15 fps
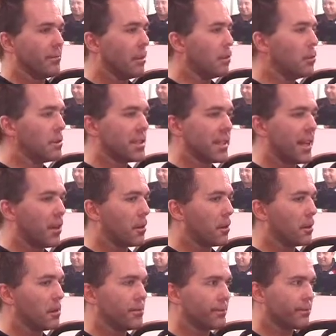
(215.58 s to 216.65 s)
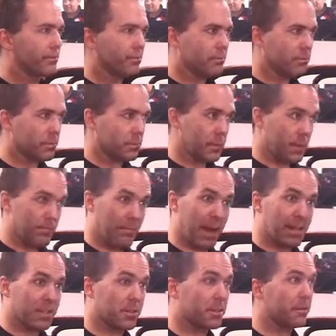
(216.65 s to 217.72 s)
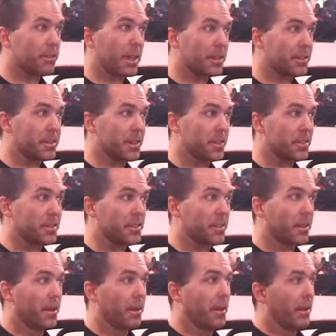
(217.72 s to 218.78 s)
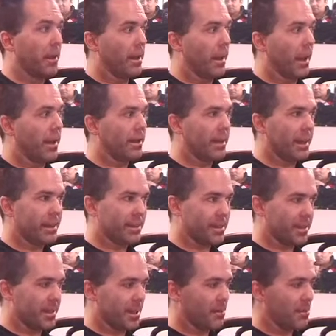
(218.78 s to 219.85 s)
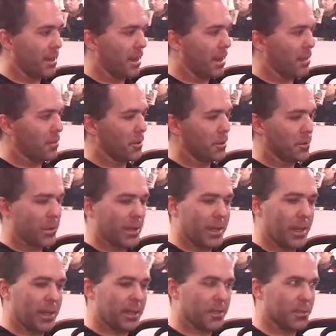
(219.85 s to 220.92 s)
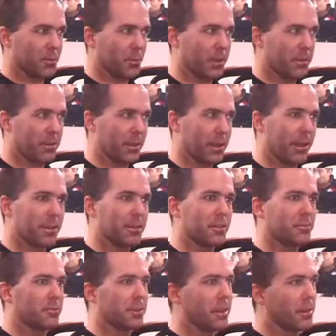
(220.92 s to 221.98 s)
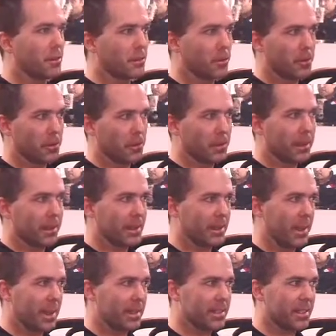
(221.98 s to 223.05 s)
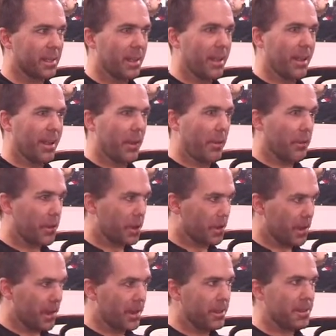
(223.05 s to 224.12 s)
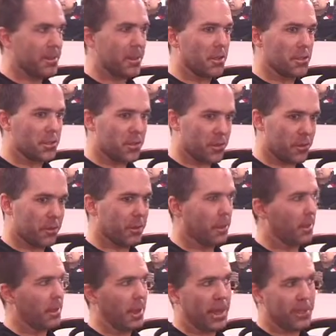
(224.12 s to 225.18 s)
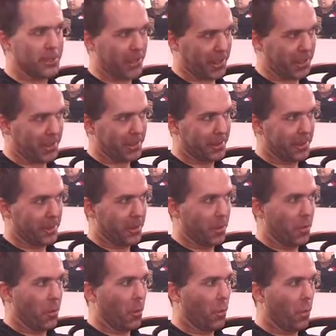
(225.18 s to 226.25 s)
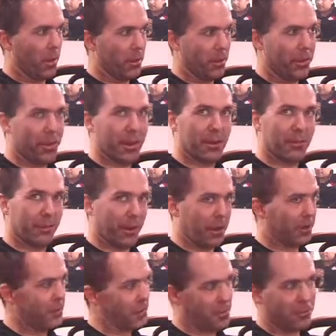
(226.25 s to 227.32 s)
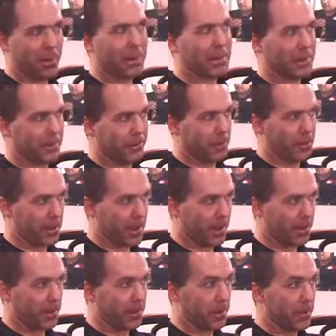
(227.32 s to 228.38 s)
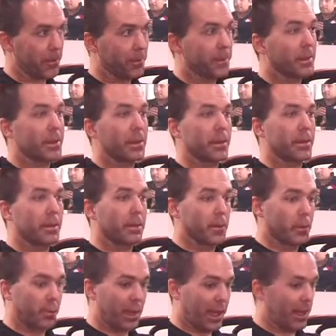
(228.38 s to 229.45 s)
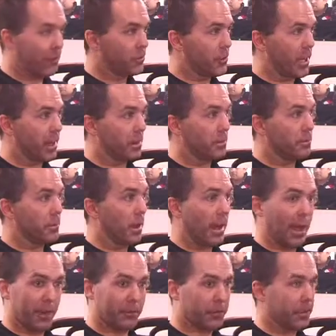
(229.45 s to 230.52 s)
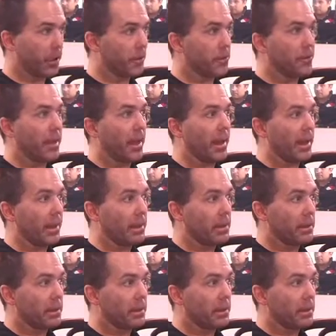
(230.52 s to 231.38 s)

Lewis Carroll, master of nonsense. And yet at the same time, you read Alice in Wonderland, you read Through the Looking Glass, there is a certain logic. One thing follows directly from another. We have jam every other day.